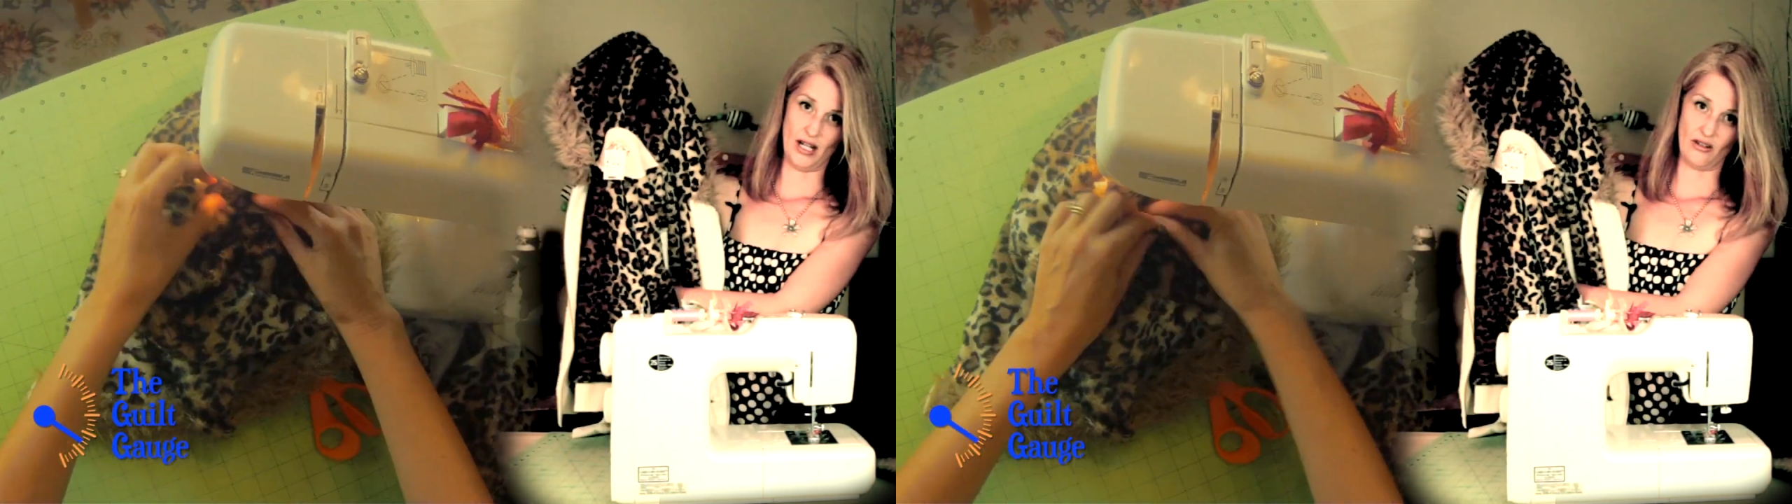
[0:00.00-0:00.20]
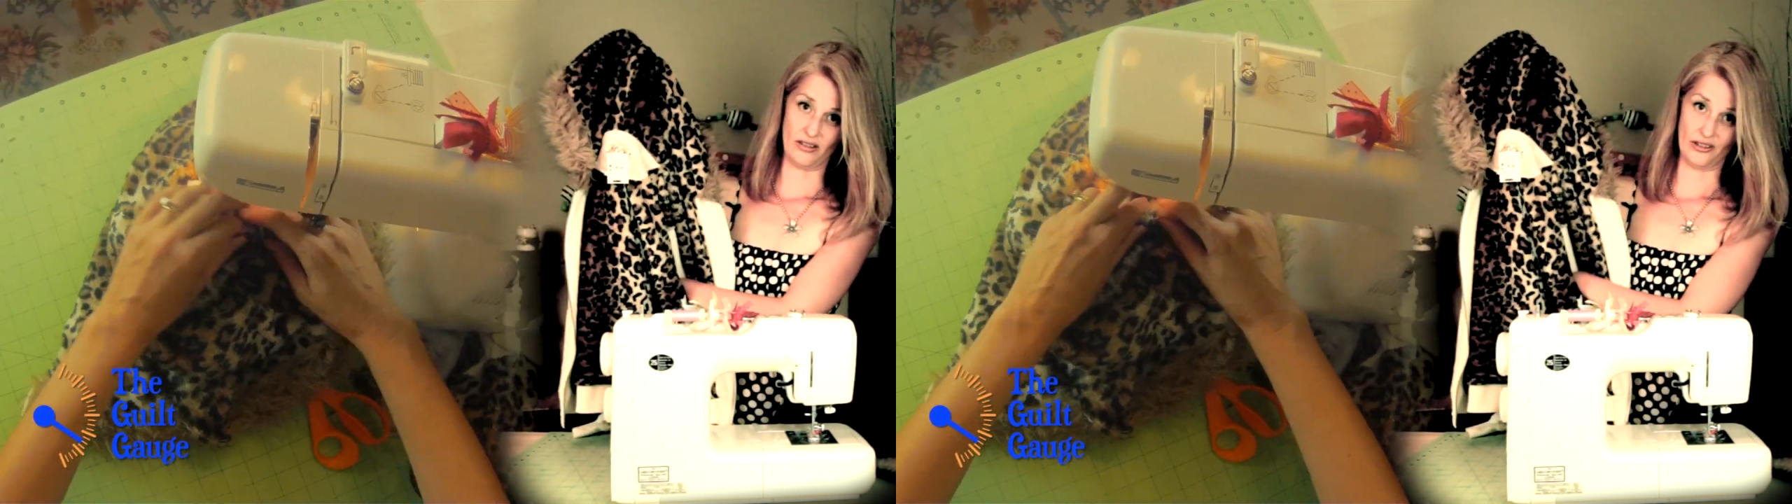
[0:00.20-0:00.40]

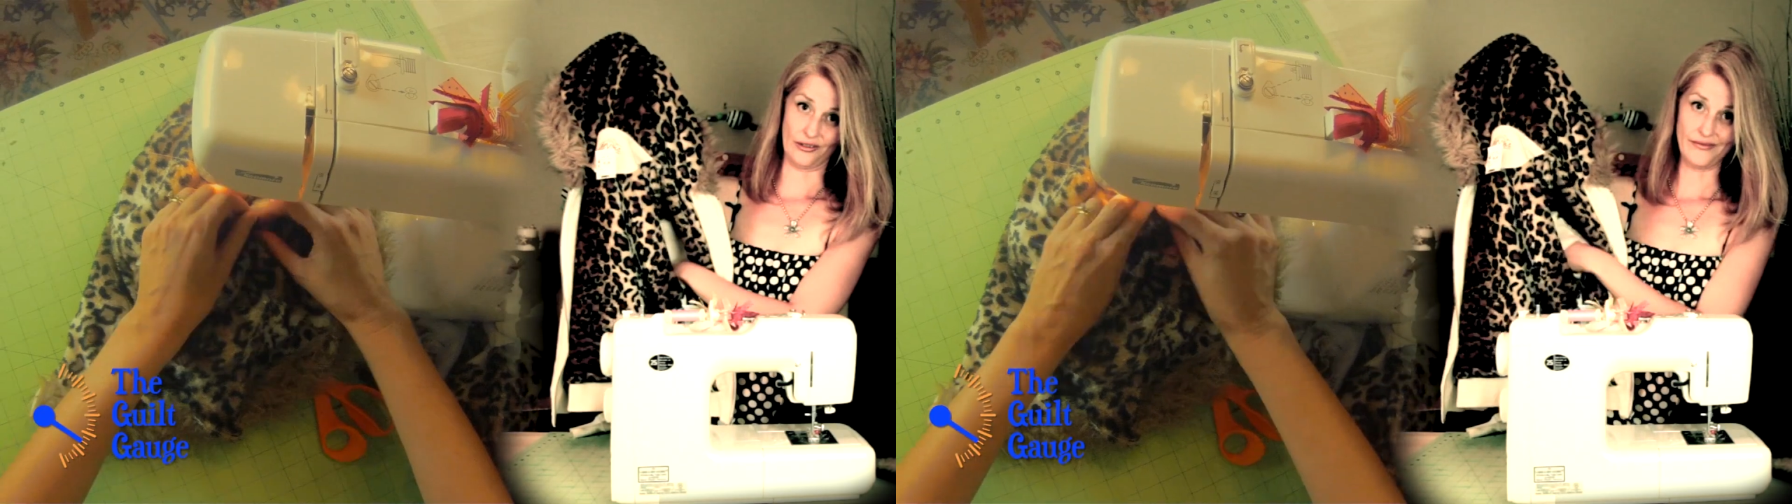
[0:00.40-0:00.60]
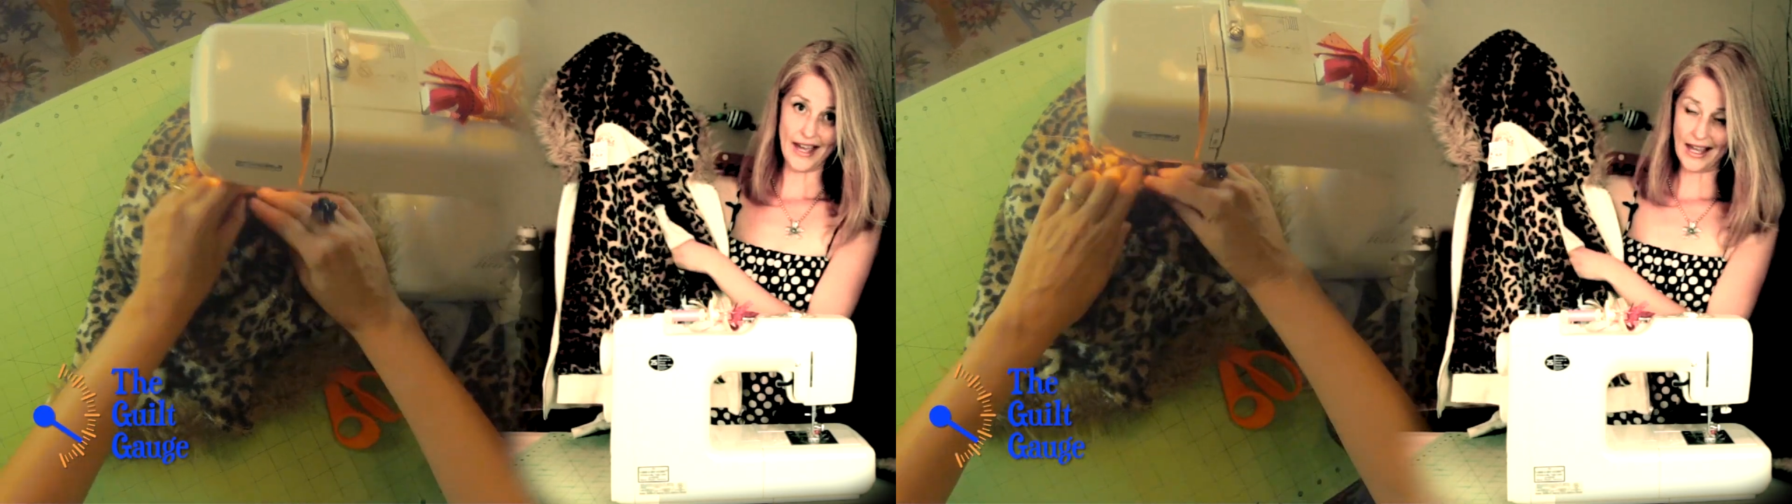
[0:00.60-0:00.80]
make her a little
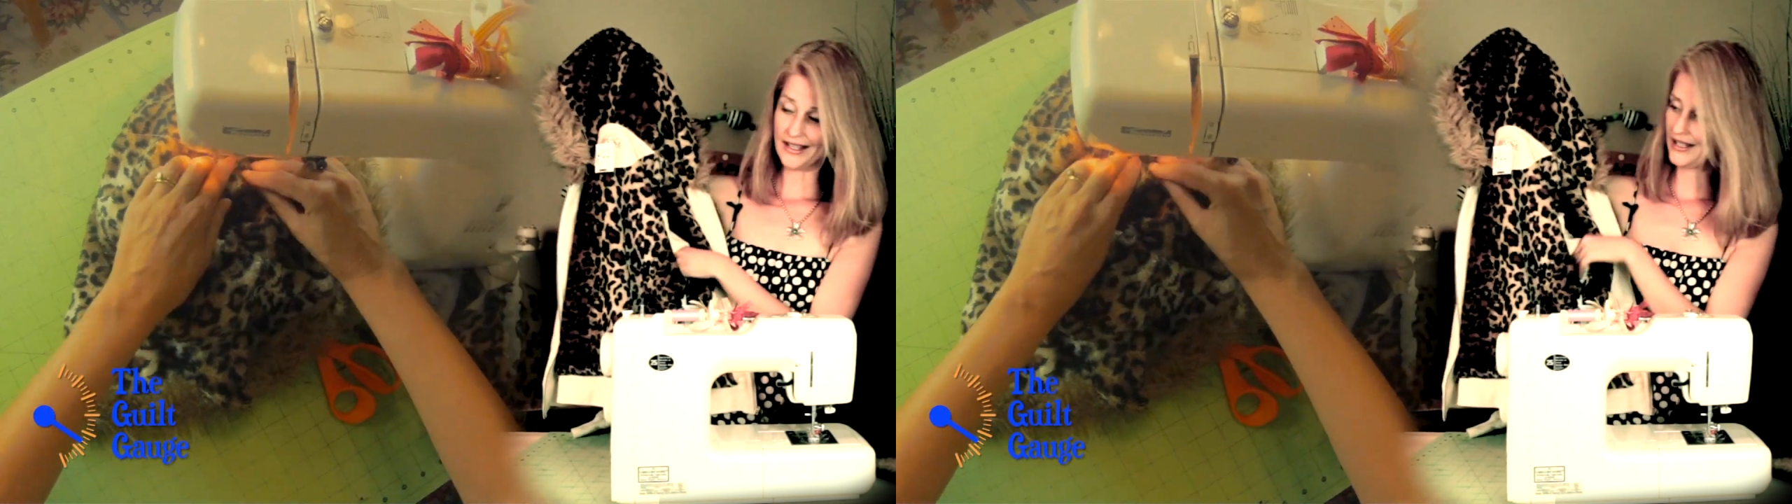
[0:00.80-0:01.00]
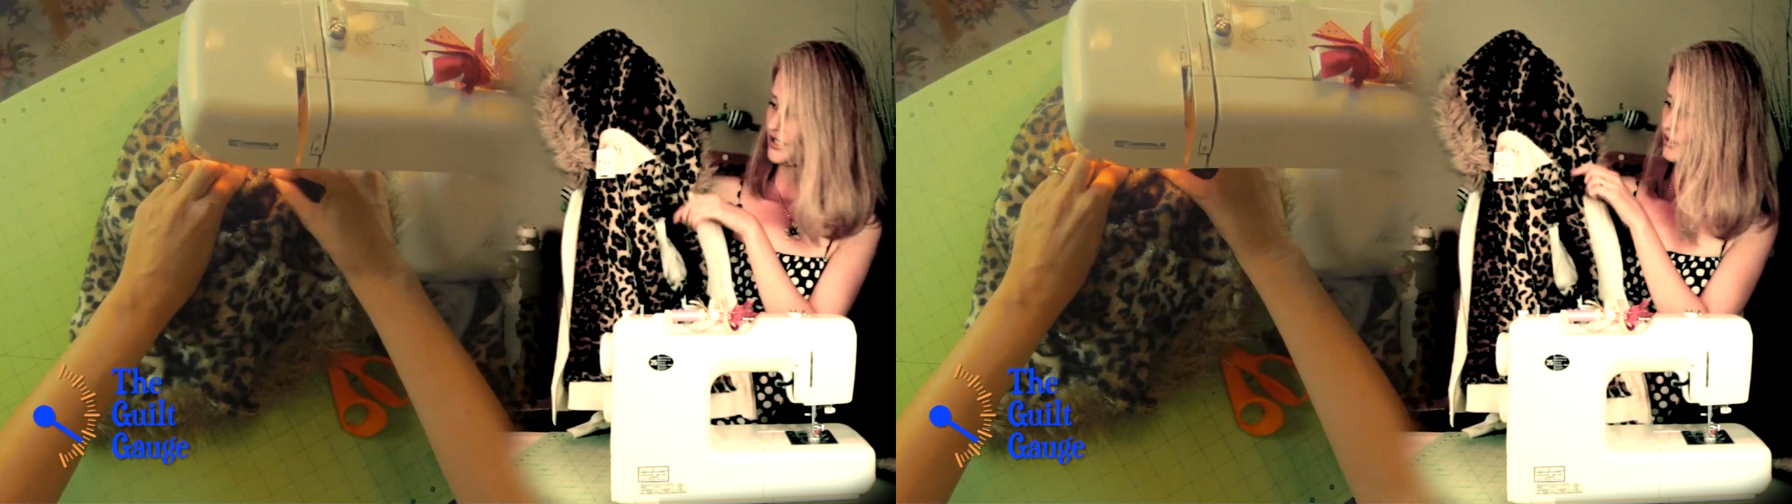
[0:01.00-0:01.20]

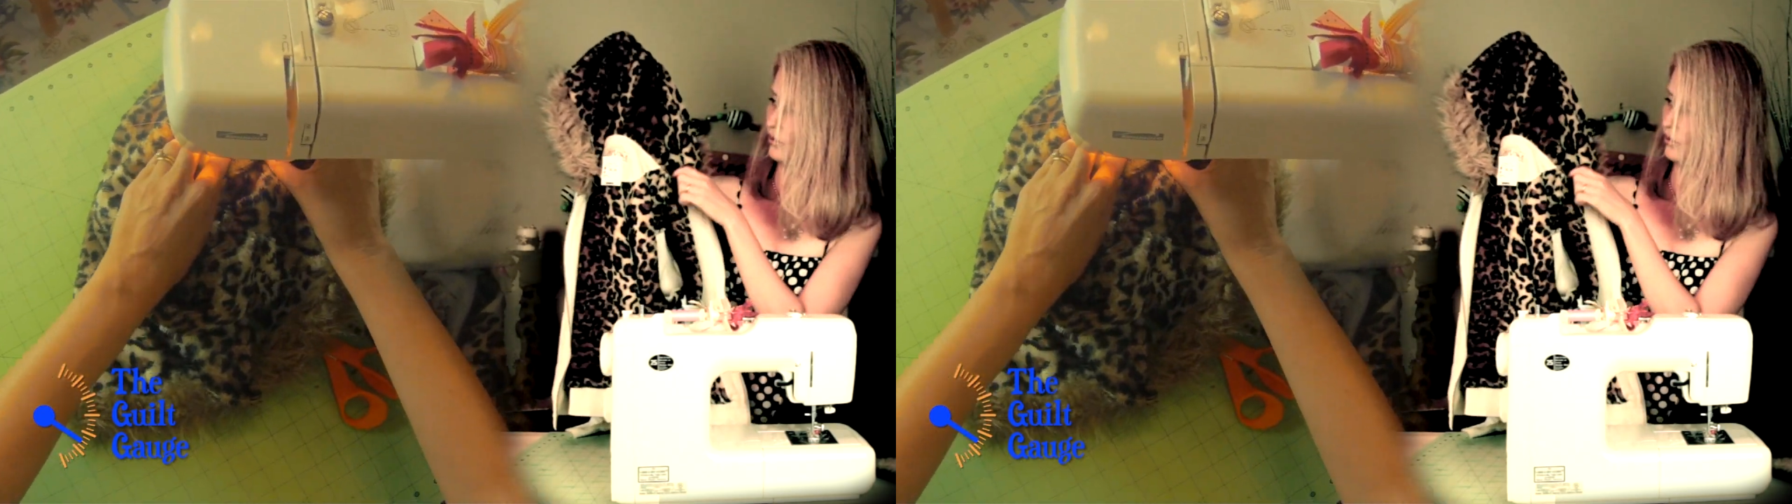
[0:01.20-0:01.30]
vest,